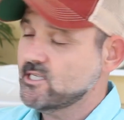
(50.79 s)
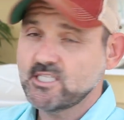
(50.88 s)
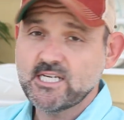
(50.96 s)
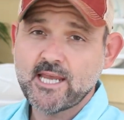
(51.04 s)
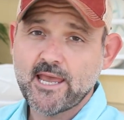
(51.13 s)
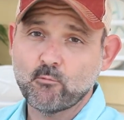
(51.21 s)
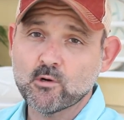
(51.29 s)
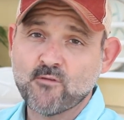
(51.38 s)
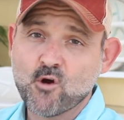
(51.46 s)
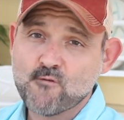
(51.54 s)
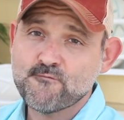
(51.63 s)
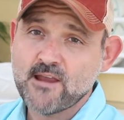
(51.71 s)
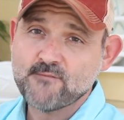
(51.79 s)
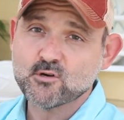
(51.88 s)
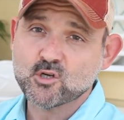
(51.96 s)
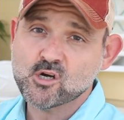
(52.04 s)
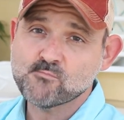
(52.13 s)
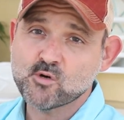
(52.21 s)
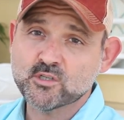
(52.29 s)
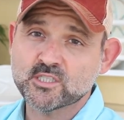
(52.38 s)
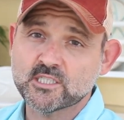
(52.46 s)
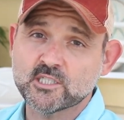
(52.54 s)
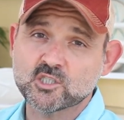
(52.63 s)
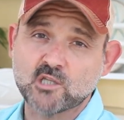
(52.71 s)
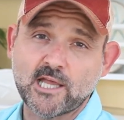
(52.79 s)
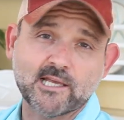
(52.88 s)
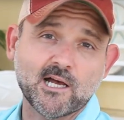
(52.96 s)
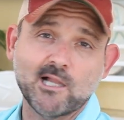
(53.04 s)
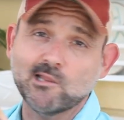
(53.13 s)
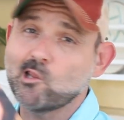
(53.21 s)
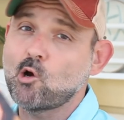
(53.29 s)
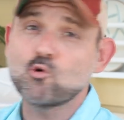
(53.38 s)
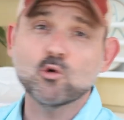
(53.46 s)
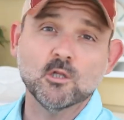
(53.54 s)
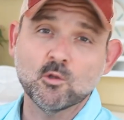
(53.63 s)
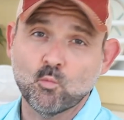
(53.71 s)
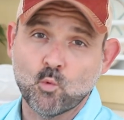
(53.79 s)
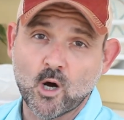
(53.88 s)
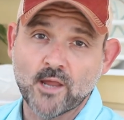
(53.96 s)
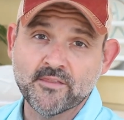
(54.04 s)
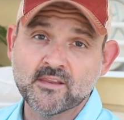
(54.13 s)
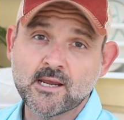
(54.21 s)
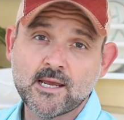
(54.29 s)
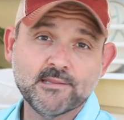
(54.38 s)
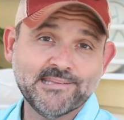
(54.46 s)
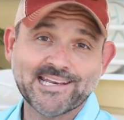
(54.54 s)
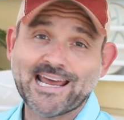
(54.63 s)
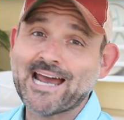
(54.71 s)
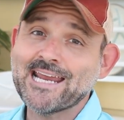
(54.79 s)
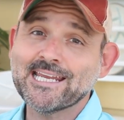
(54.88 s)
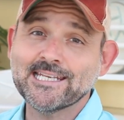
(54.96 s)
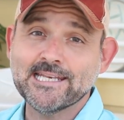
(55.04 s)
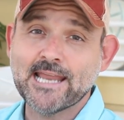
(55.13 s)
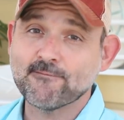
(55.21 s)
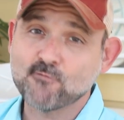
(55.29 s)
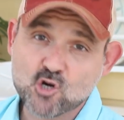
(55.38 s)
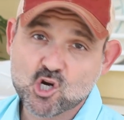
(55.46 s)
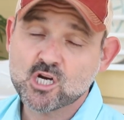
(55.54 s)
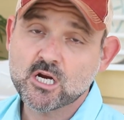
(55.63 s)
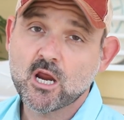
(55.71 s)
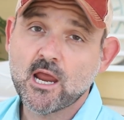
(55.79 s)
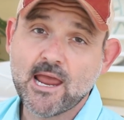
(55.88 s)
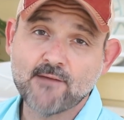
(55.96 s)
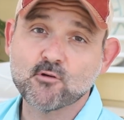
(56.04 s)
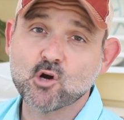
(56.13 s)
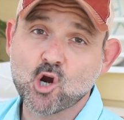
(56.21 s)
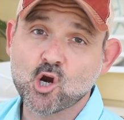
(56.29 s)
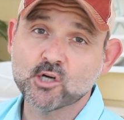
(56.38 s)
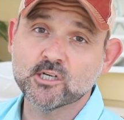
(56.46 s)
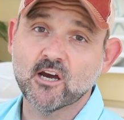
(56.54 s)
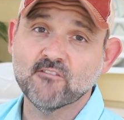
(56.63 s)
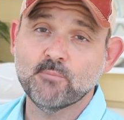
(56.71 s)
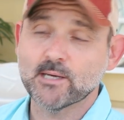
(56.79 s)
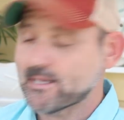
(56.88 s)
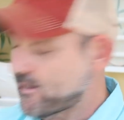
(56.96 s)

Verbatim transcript: she one of her favorite cookbooks is like a local one that I had never ever heard of. But